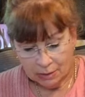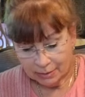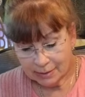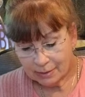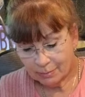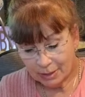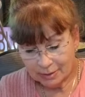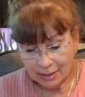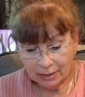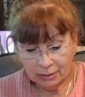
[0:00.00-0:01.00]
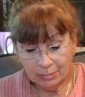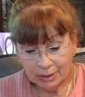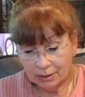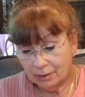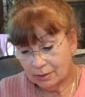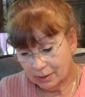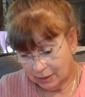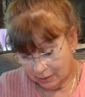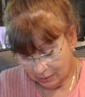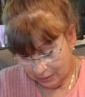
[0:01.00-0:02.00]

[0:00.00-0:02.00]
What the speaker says: This I'm not selling because it...